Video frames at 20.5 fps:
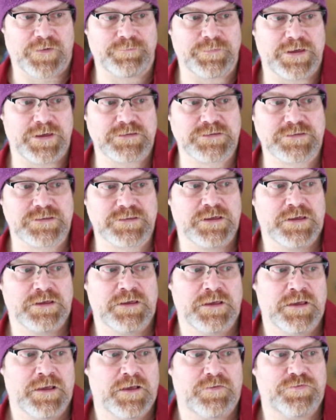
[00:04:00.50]
this,
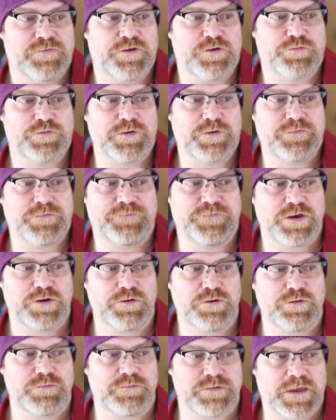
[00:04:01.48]
the
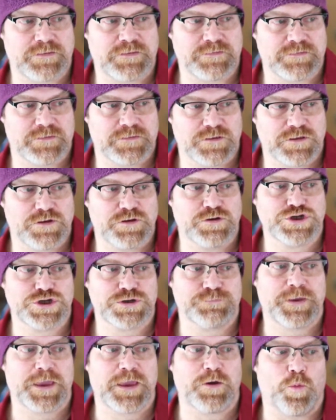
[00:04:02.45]
review, and you
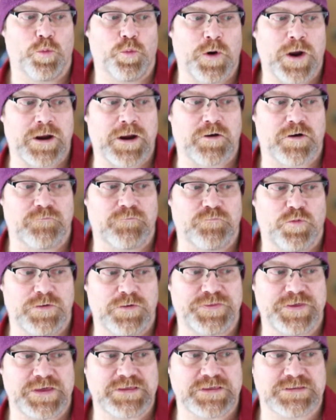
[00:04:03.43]
should be aware of
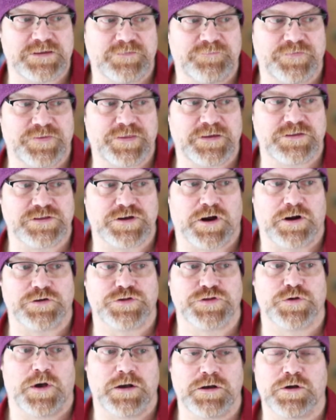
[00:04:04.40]
what these different things are.
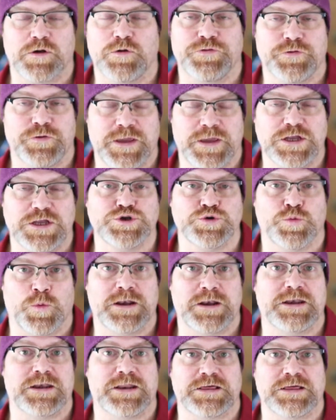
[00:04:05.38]
So I'll go through each
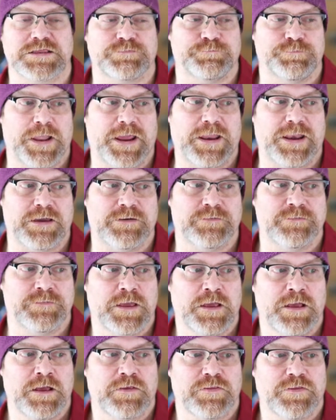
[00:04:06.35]
one and explain it.
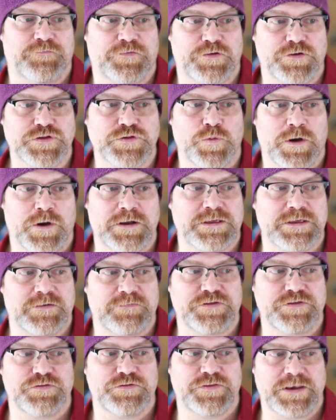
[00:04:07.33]
The first one
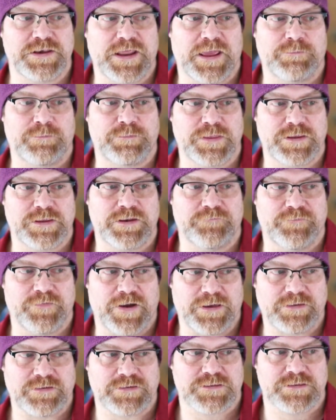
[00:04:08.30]
gives you the name of the
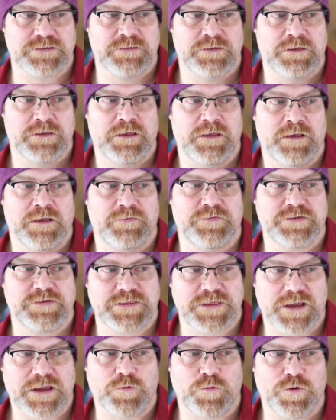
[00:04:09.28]
device. The
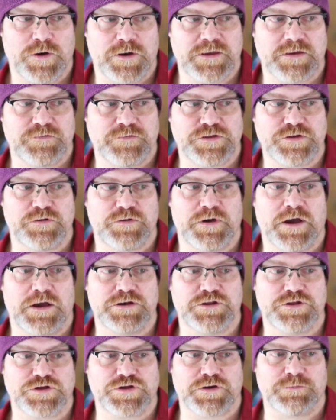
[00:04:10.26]
second one gives you a
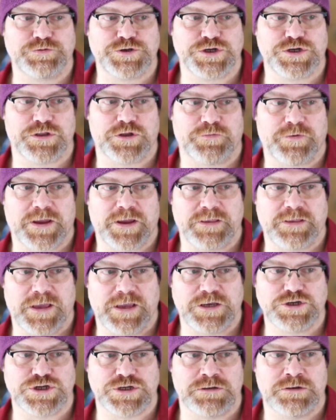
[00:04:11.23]
description of the
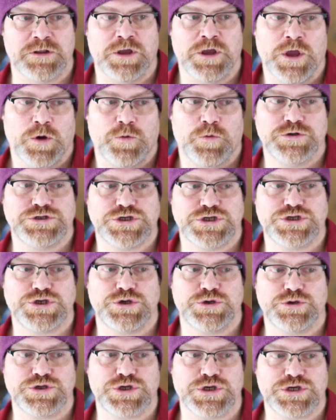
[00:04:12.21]
regulation, which is
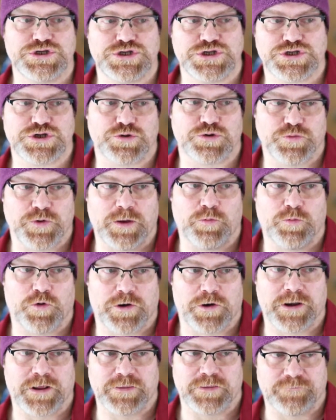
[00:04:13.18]
usually just a
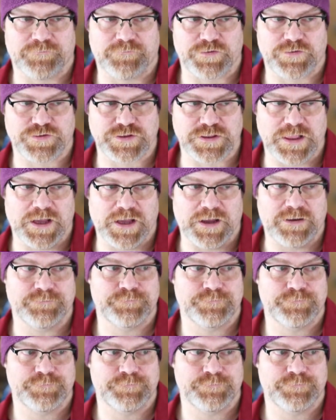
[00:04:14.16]
rewording of the first line.